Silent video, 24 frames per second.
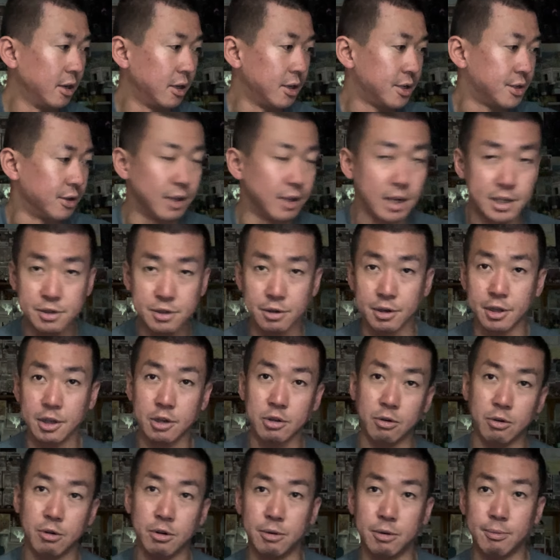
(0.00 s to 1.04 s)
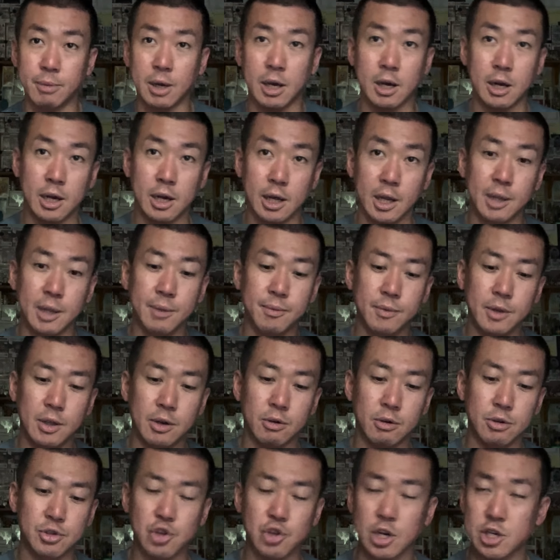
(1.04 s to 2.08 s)
So that's going to go in my, you
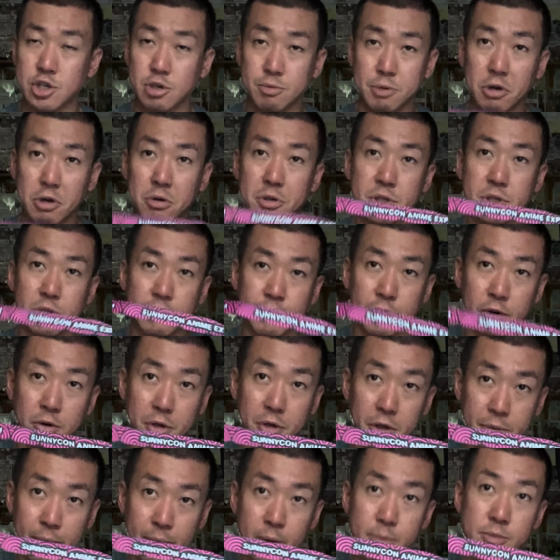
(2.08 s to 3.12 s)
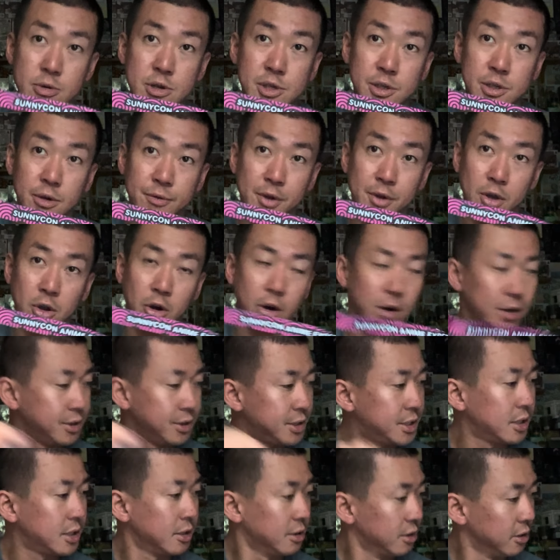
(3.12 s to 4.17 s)
know, treasure box of all the memories of the
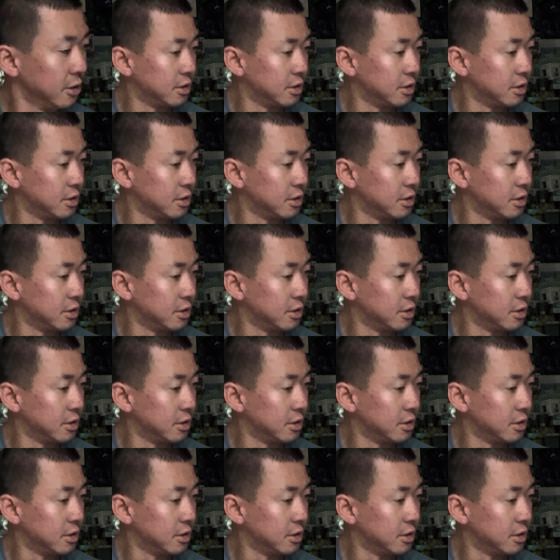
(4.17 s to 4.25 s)
cons